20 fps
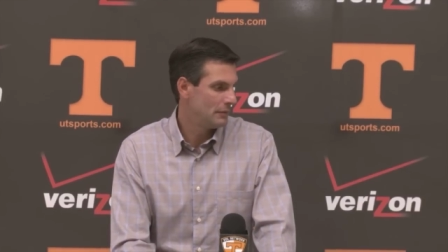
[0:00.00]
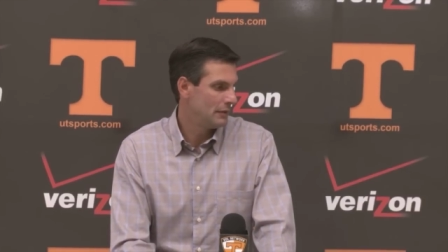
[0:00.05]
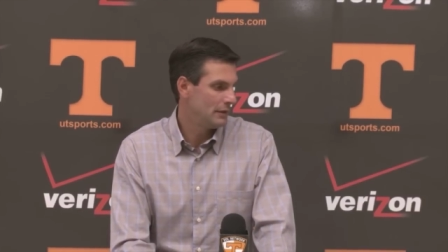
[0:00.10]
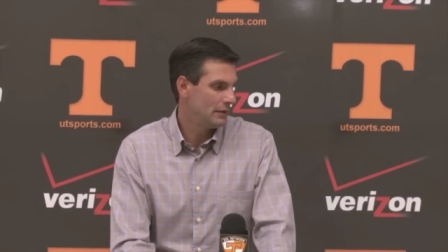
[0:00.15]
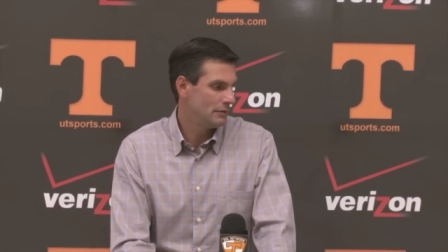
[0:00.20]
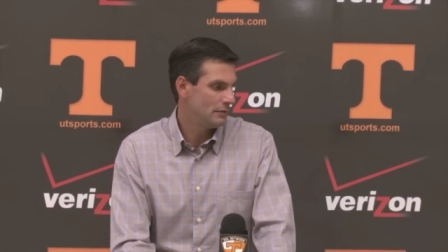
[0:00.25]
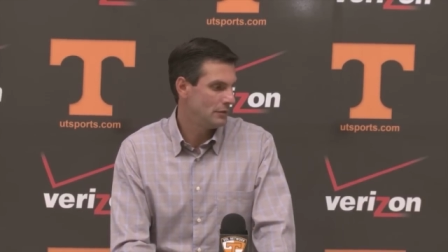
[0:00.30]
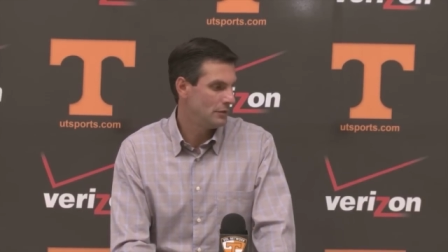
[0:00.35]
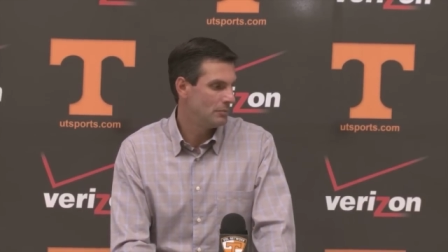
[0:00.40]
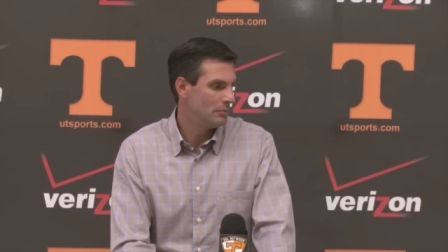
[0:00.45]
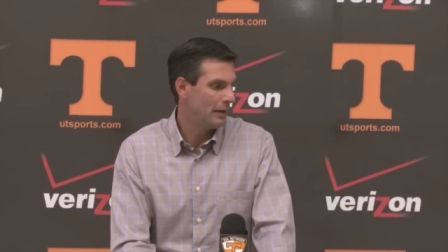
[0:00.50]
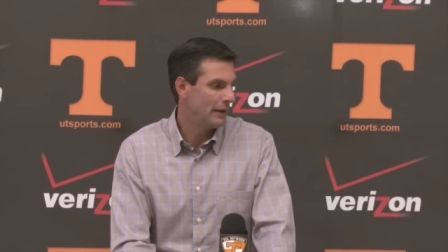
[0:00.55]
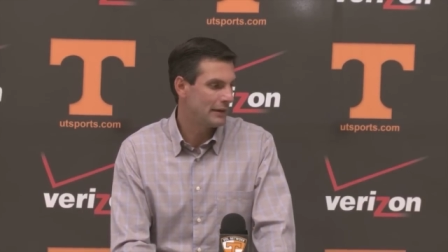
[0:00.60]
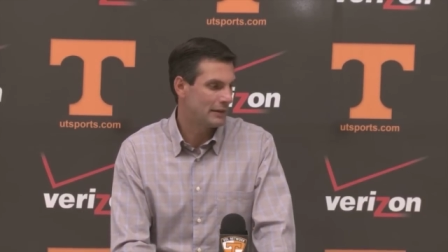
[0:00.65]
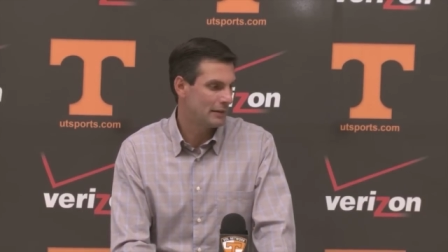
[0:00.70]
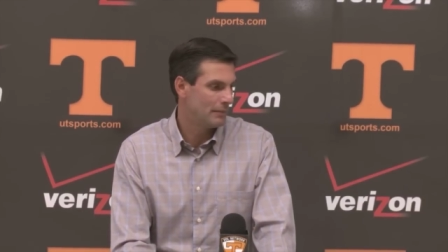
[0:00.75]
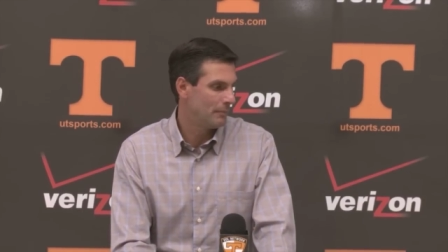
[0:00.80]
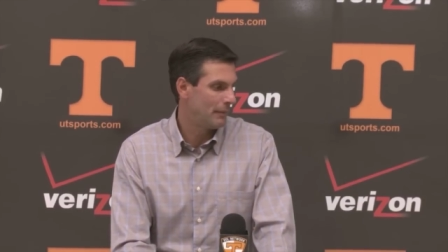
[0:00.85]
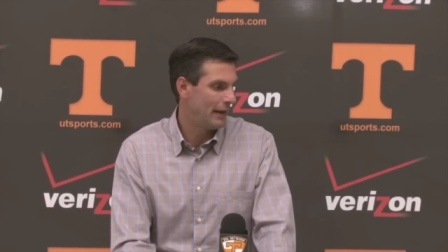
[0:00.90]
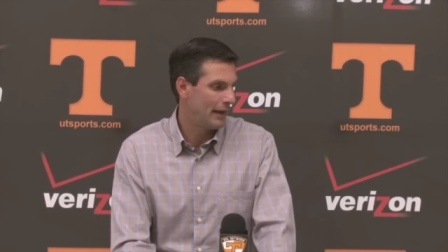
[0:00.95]
it, you
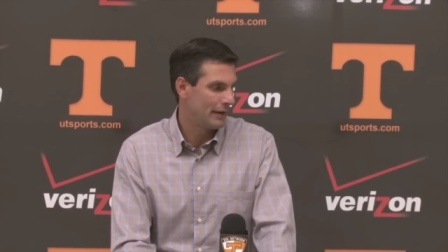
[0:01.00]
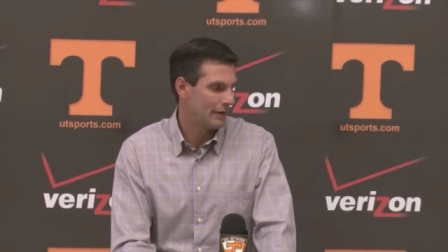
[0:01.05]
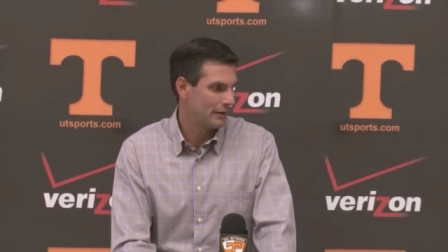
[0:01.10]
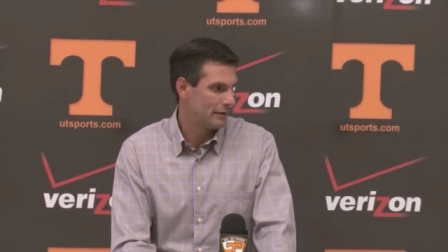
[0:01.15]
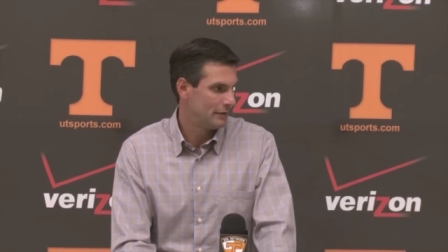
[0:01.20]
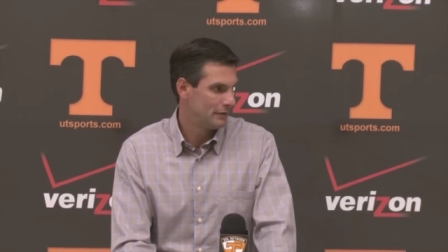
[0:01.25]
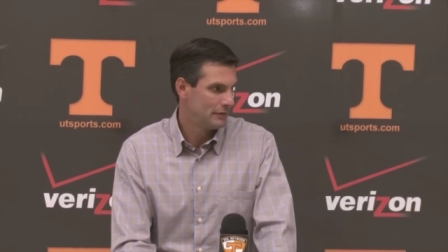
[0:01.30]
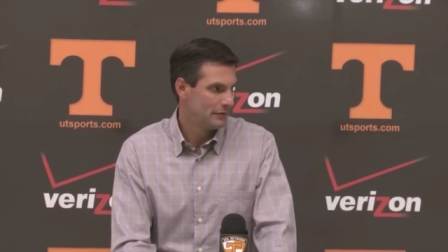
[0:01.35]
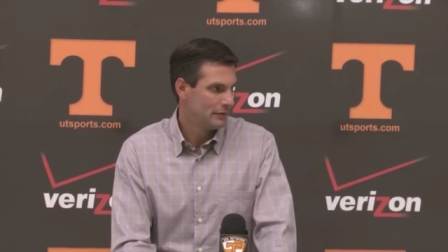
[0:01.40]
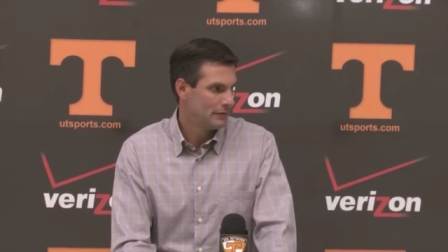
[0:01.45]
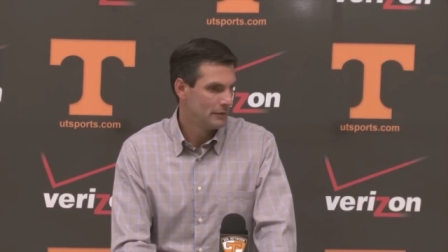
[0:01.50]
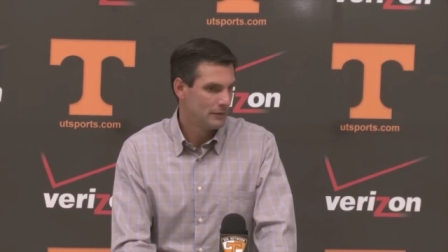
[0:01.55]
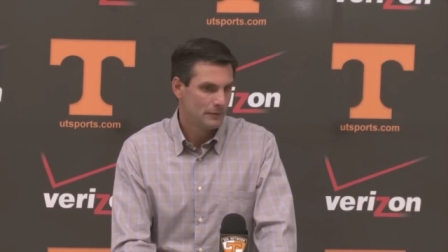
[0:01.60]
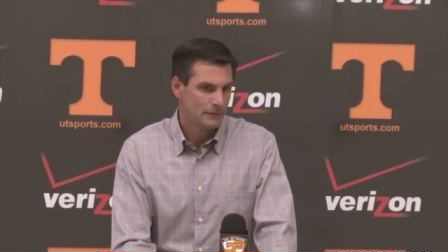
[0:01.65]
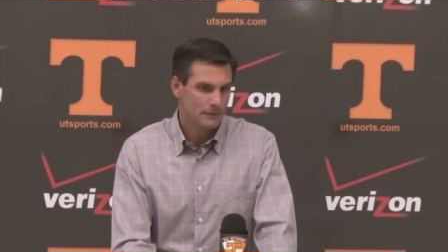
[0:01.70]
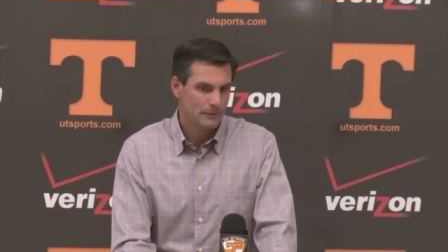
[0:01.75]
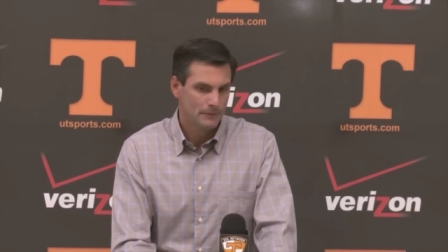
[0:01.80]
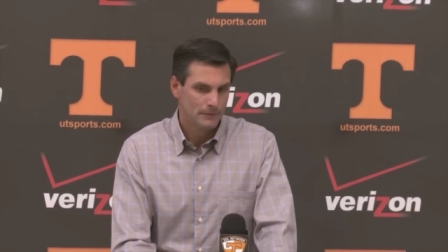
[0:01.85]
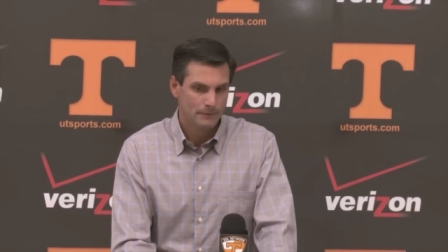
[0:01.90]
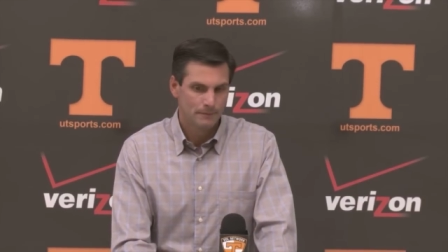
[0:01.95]
make it matter.
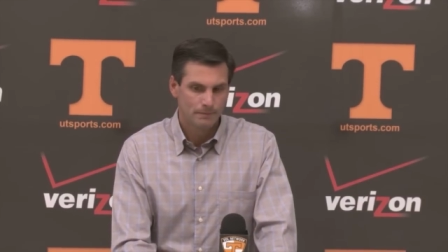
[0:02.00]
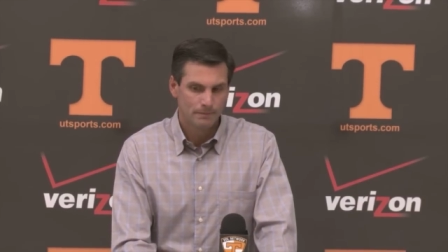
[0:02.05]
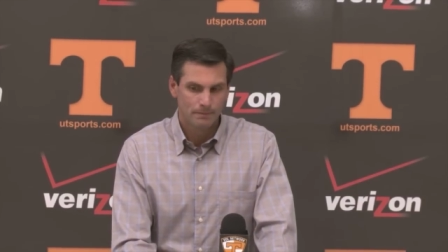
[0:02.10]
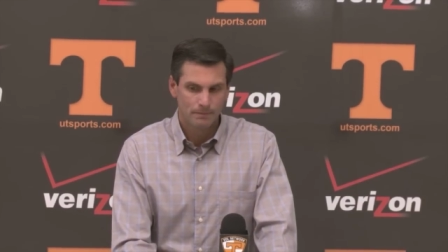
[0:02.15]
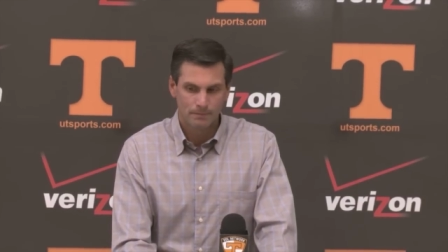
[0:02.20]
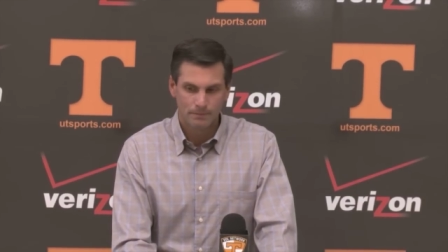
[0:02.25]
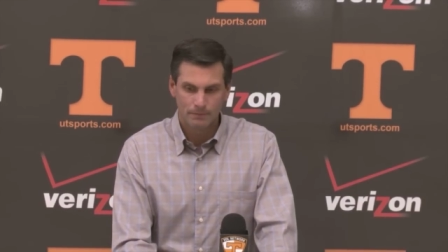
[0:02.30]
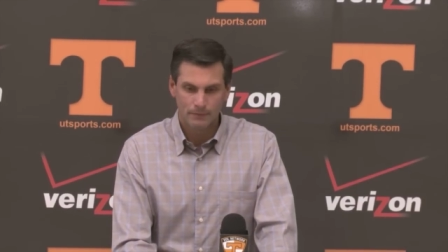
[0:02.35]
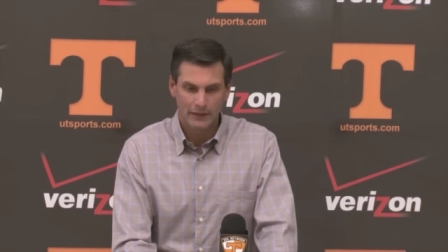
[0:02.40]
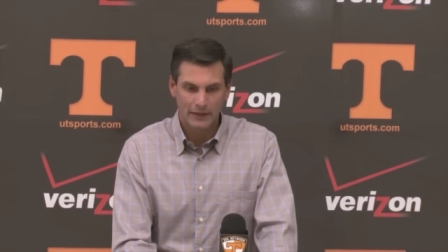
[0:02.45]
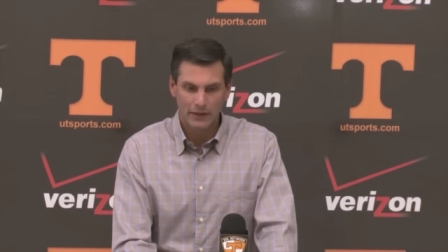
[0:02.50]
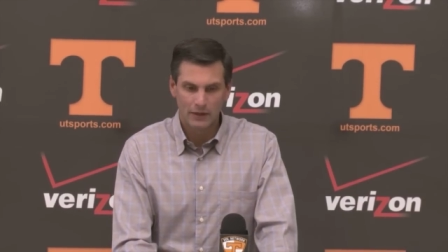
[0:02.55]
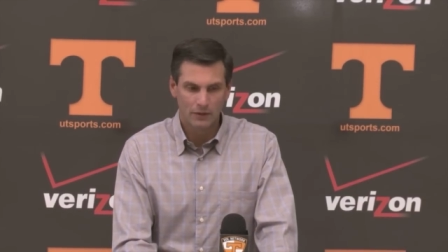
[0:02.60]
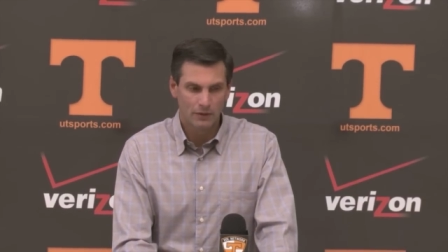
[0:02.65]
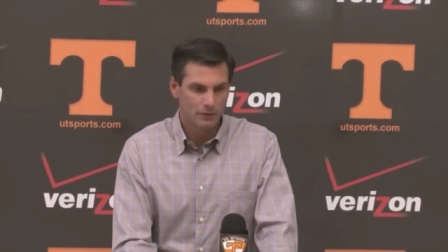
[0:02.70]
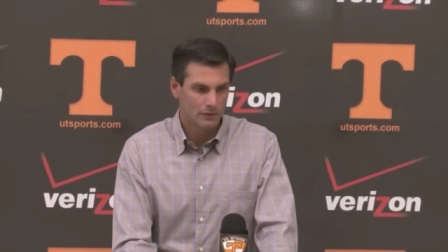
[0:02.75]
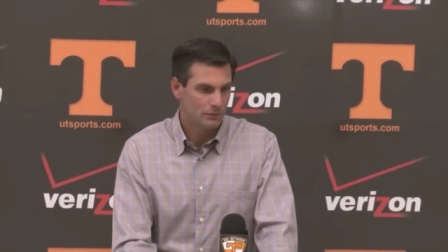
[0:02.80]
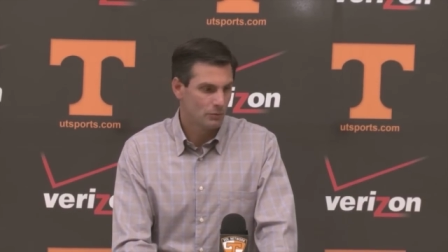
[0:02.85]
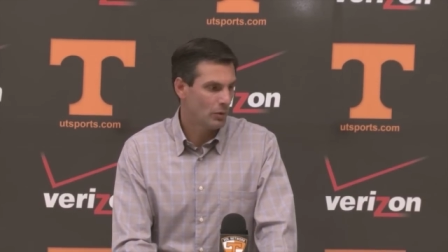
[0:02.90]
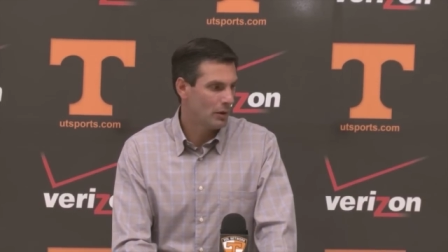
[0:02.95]
They
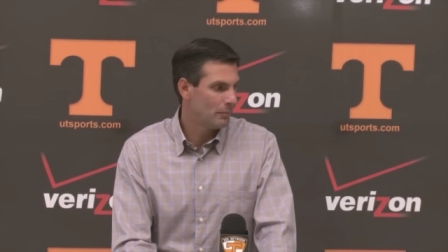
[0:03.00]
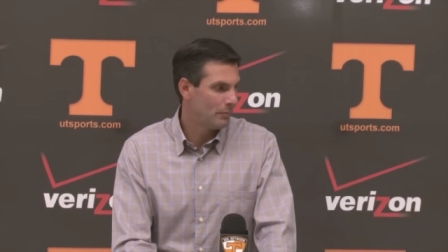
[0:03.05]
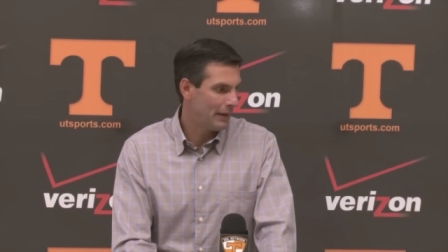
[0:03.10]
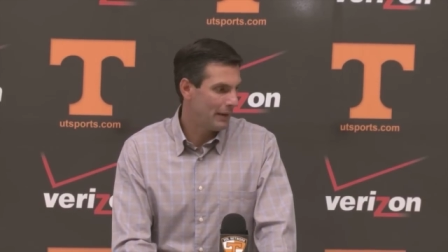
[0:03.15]
don't. What